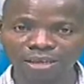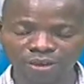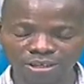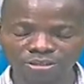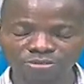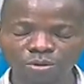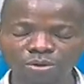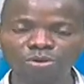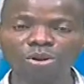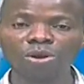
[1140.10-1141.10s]
That one is
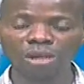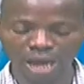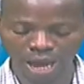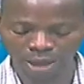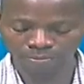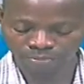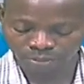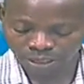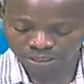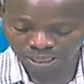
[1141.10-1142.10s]
what? Long R.
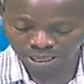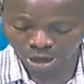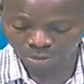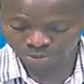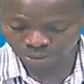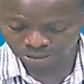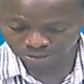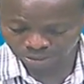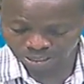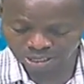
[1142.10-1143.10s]
Then option
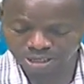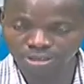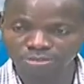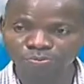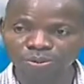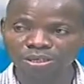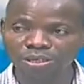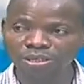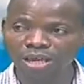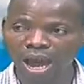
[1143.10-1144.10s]
C is
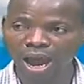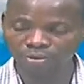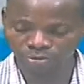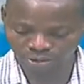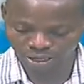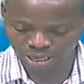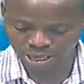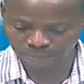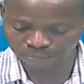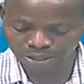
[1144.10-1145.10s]

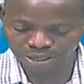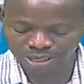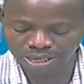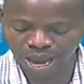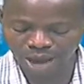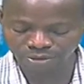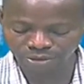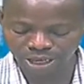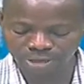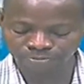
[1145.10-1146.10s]
P-E-R-K.
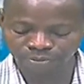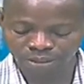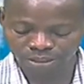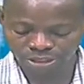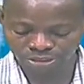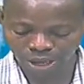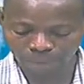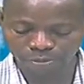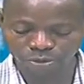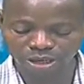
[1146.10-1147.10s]
P-E-R-K is
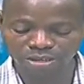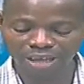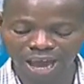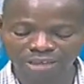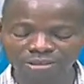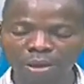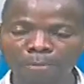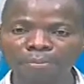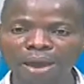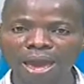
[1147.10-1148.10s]
pronounced as
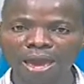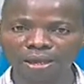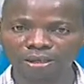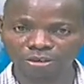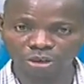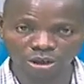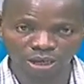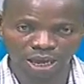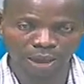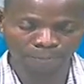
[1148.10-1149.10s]
peck.
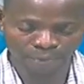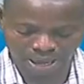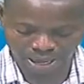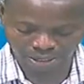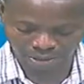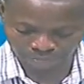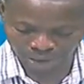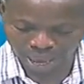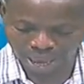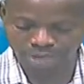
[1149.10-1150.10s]
Long A. Peck.
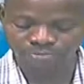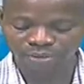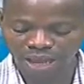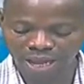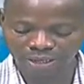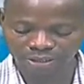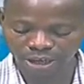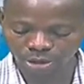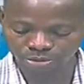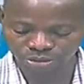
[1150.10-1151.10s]
And
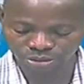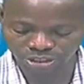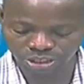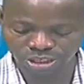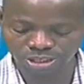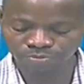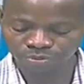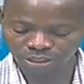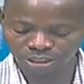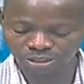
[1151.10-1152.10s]
option D
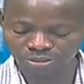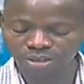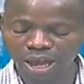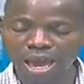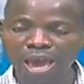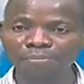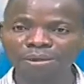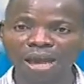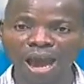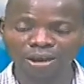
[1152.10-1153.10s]
is
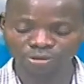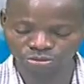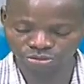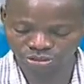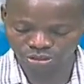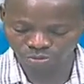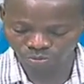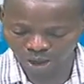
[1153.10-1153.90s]
M-A-R-T-Y-R.